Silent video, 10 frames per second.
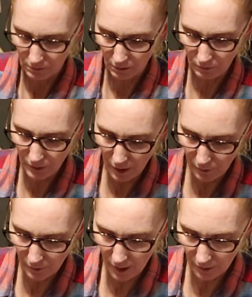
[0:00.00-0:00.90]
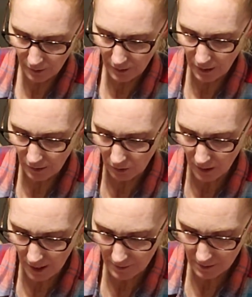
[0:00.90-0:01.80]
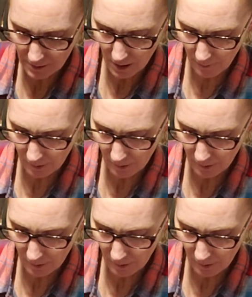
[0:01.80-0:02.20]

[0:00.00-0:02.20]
Oh no, they're not going to get in the ground in time.